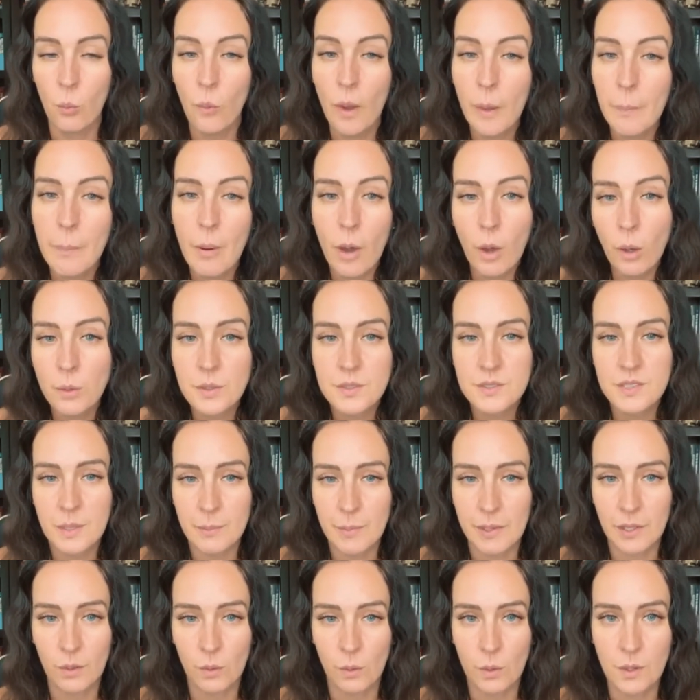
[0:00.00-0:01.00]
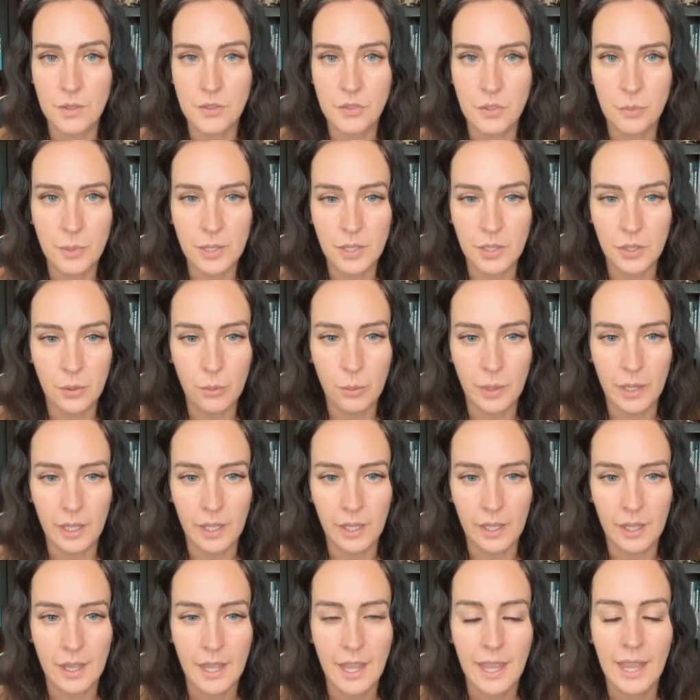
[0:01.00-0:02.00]
What posts am I going to be
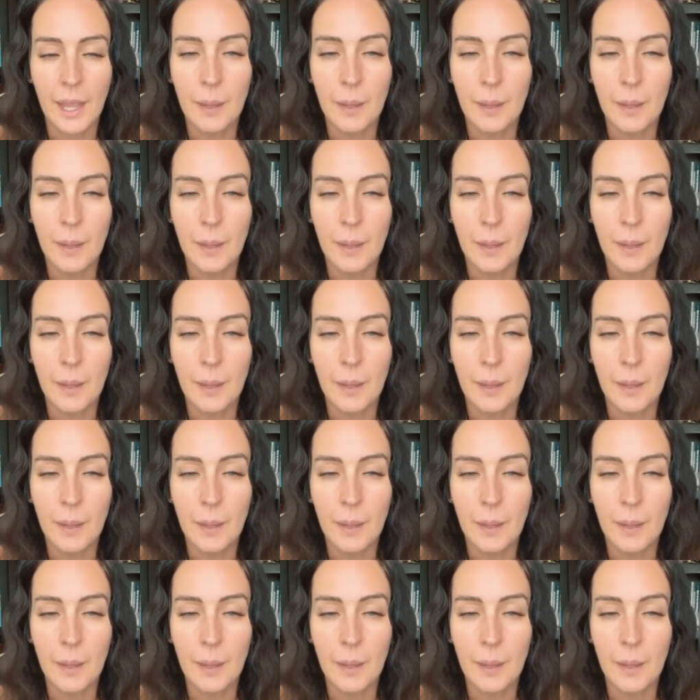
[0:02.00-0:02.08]
doing?